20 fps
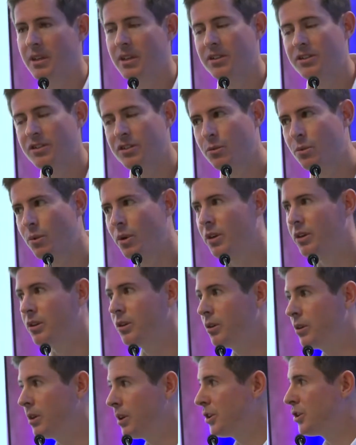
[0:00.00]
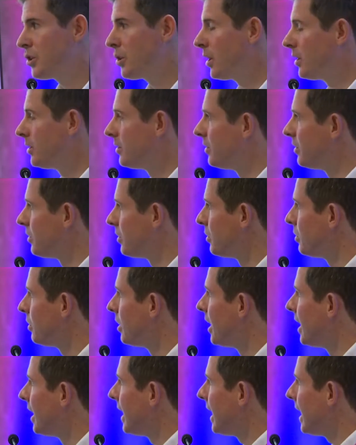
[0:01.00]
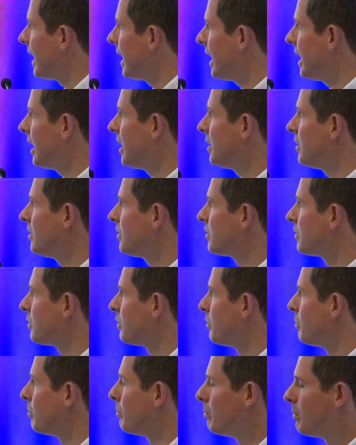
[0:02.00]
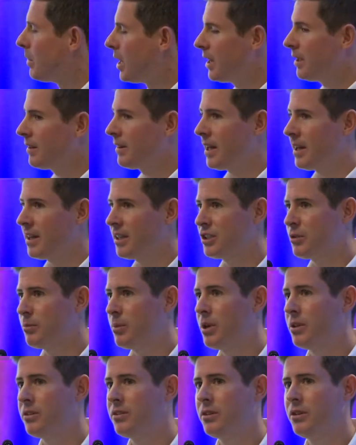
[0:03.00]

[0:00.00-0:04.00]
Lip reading: So what Google are trying to do is make that experience,